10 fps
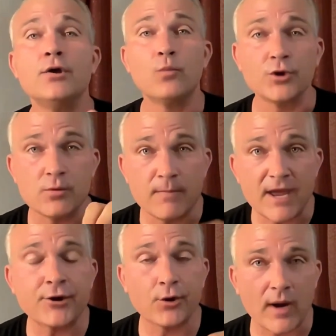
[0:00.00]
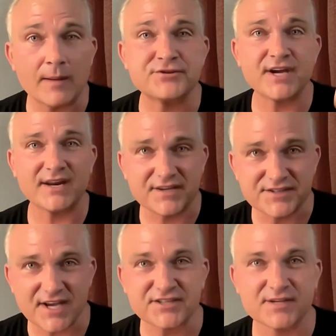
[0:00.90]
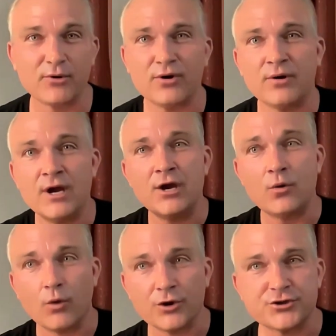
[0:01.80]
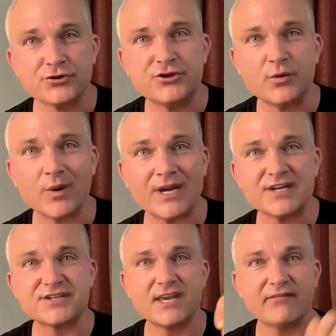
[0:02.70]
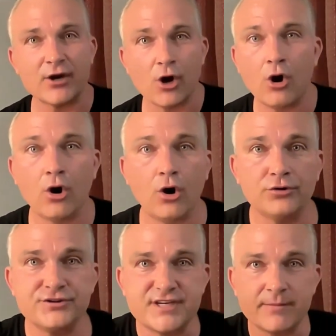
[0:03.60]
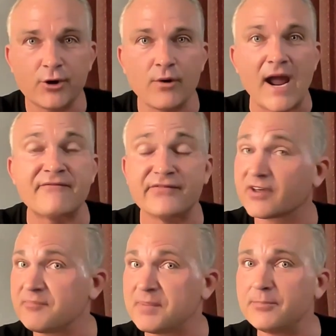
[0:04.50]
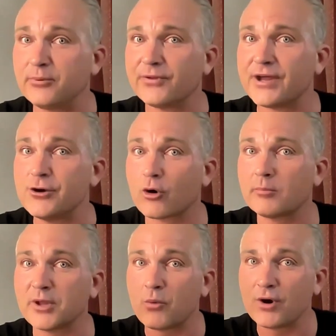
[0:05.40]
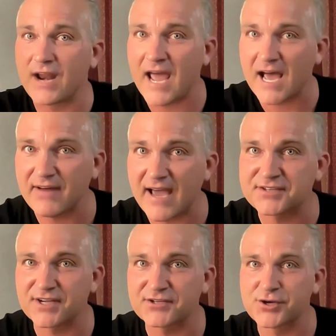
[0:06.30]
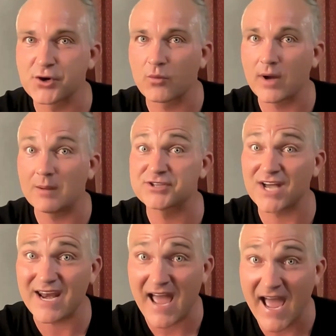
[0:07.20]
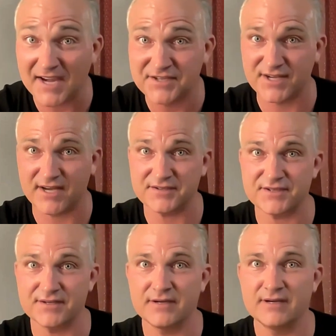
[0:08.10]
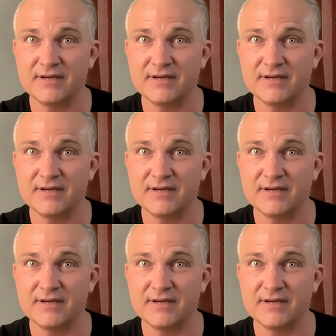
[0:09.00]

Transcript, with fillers: when you make your website accessible, what you're doing is giving a whole demographic of people that normally wouldn't have access to your website access.